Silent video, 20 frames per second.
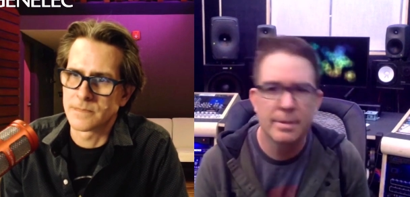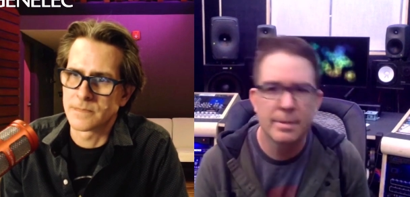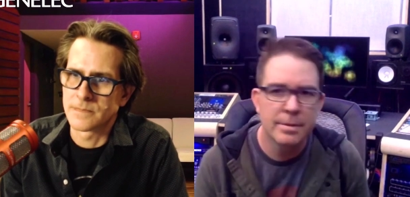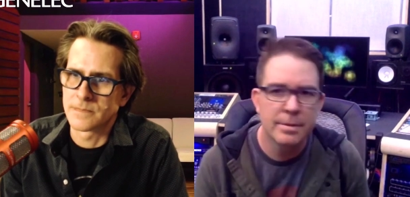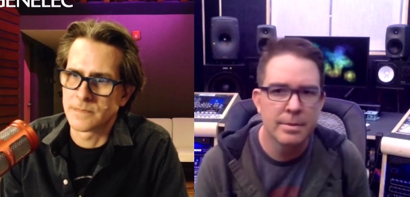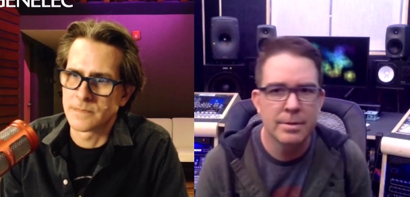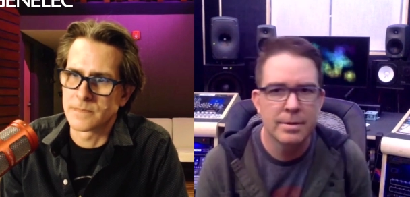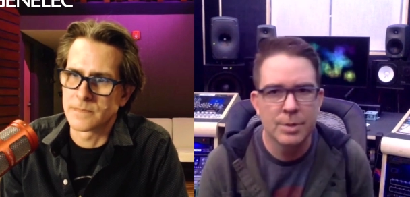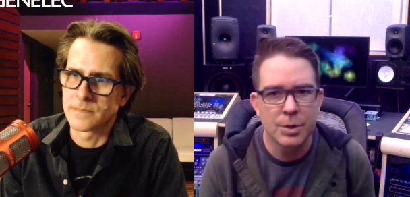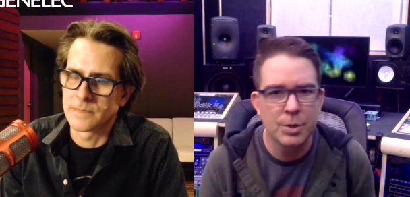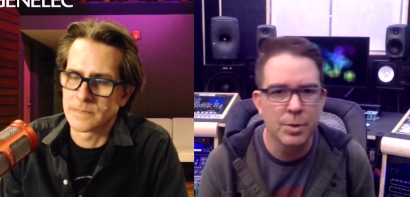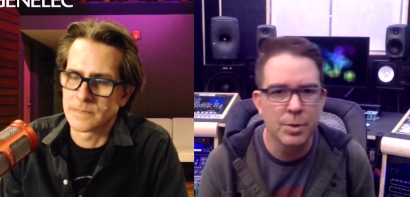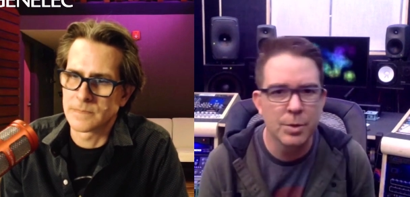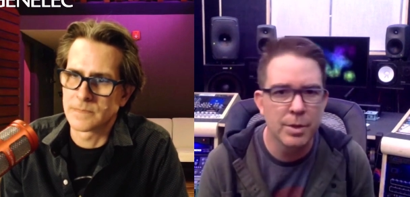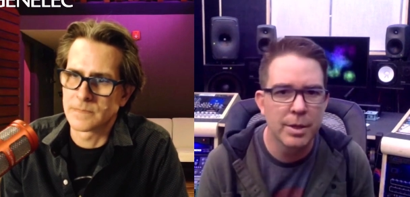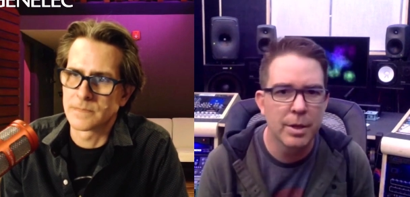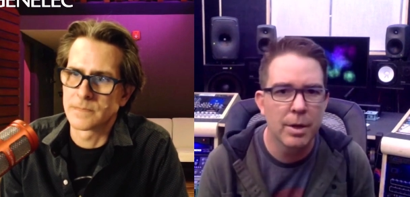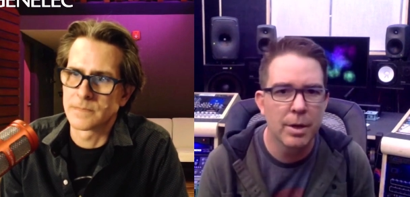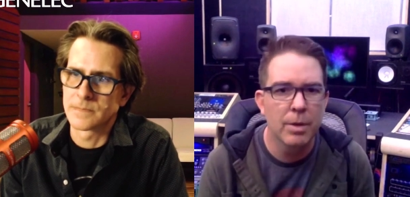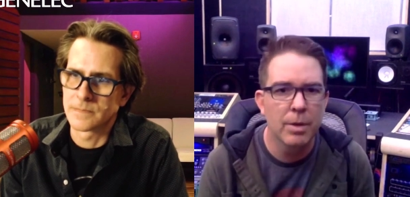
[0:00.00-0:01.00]

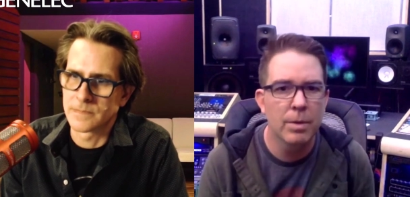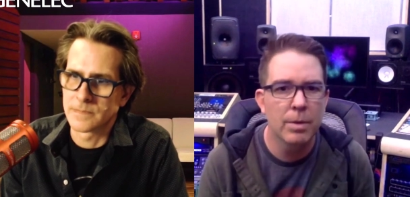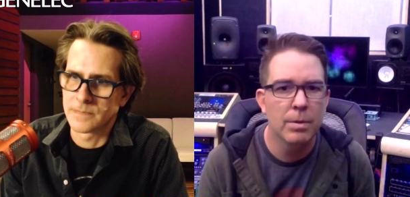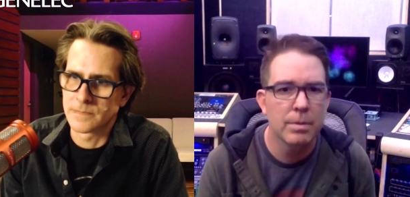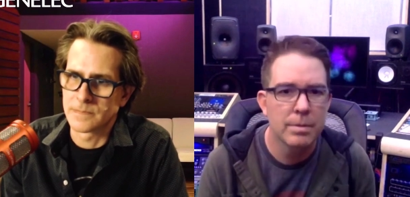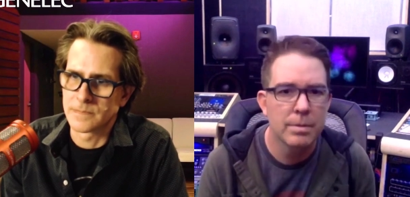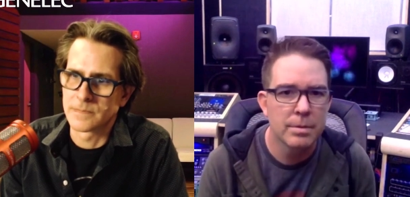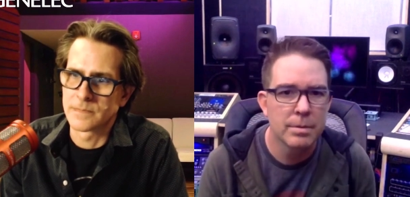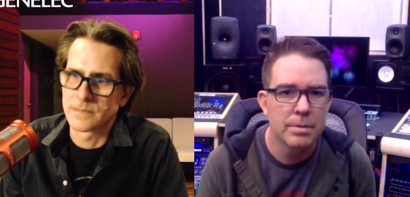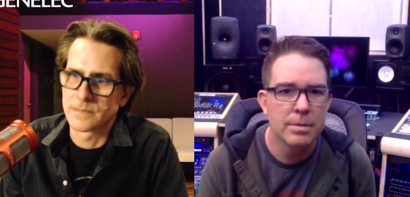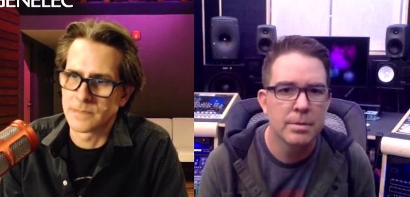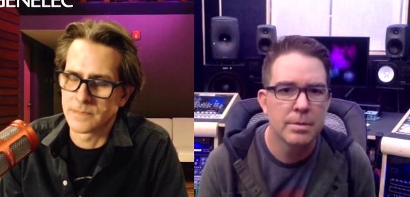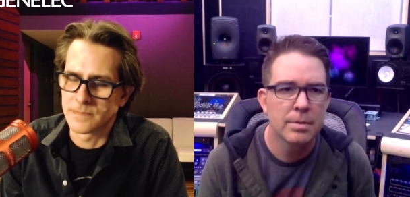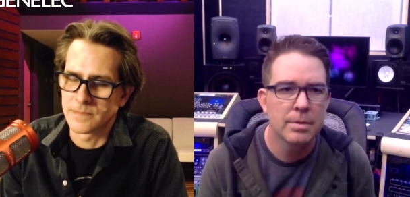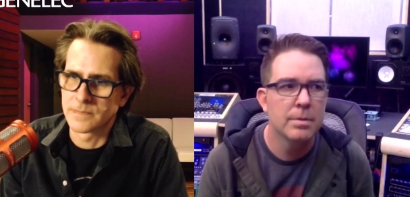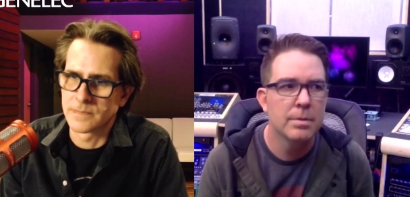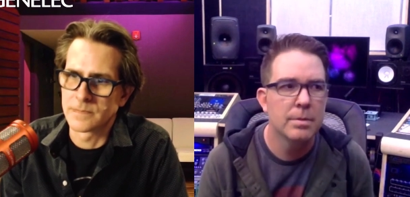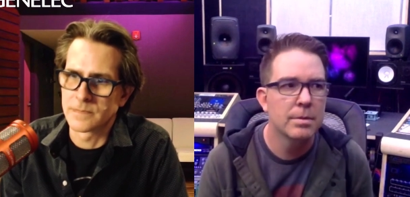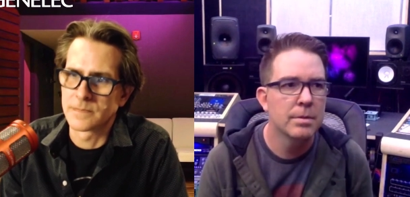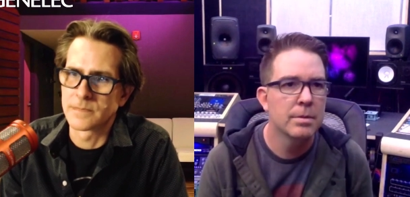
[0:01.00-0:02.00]
Speaker 1: studio
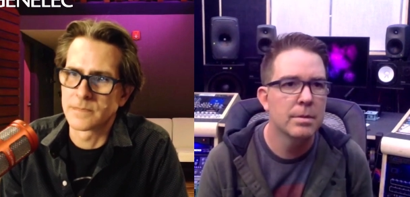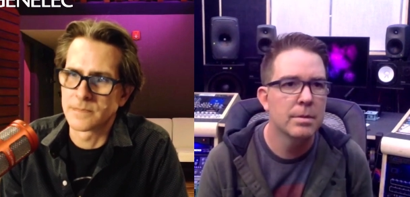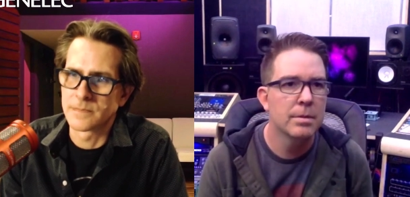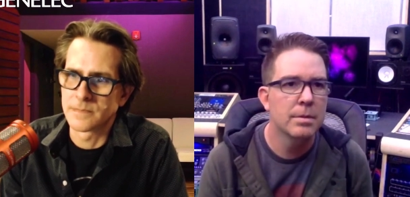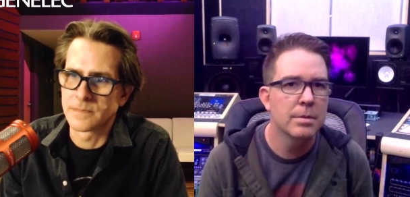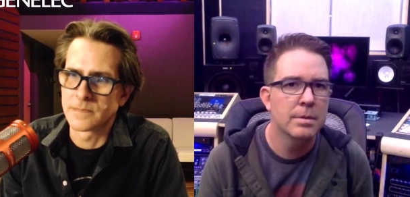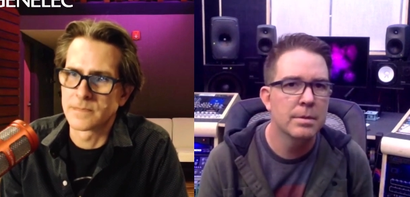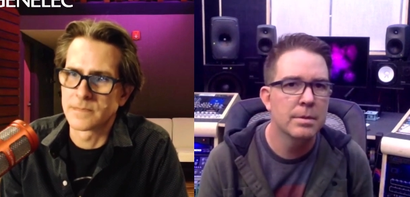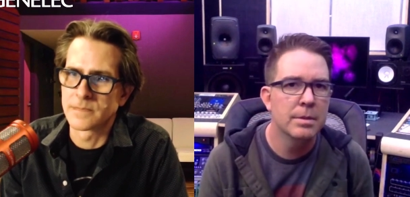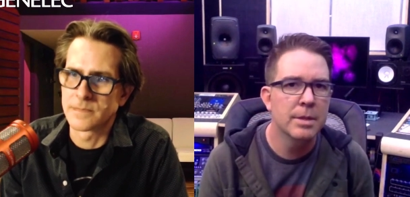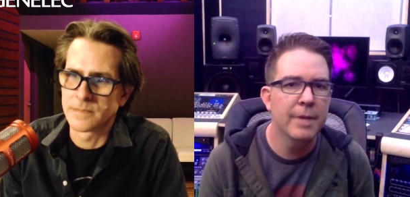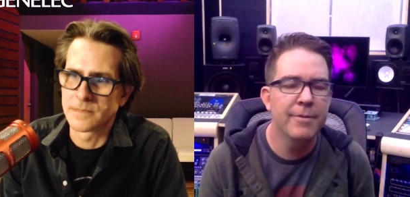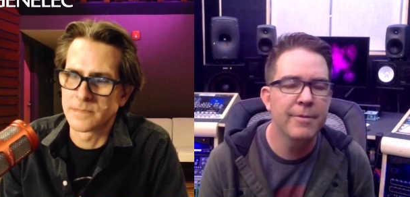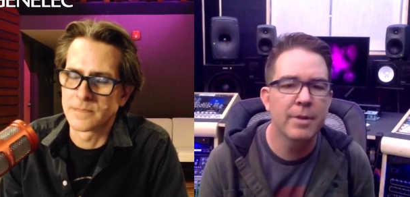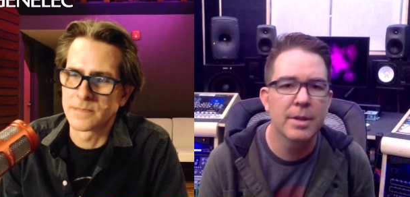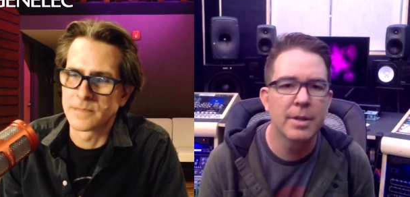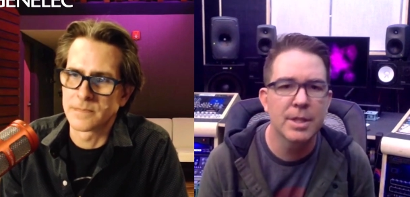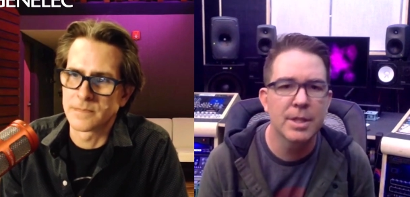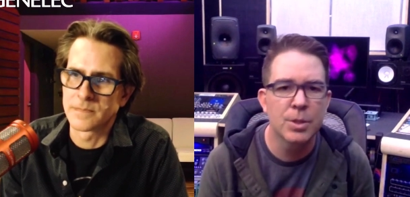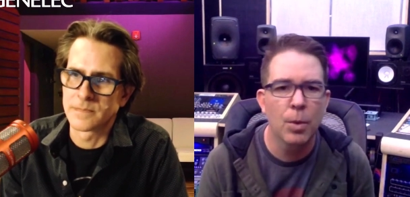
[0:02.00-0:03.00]

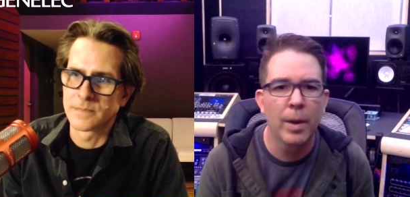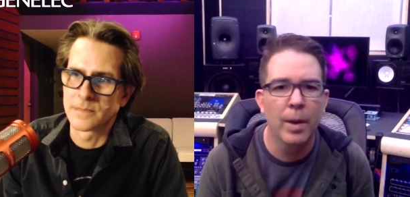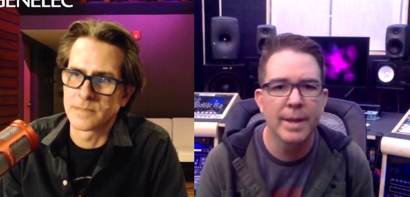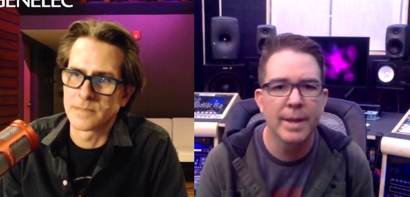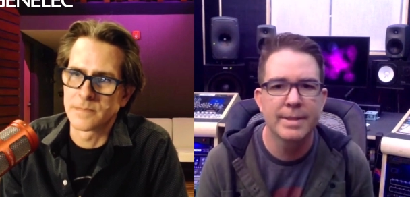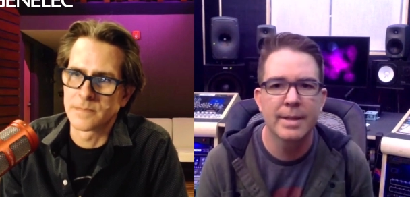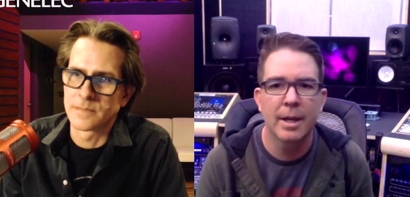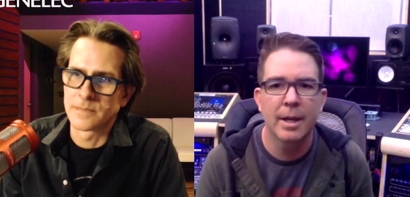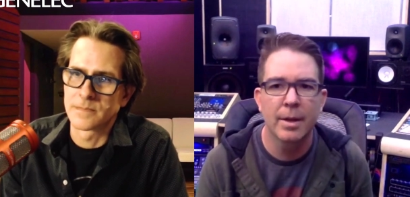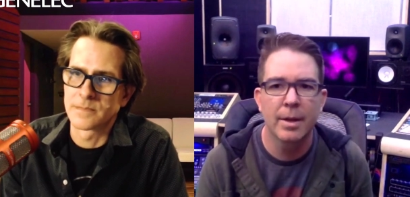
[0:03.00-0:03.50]
definitely twice now,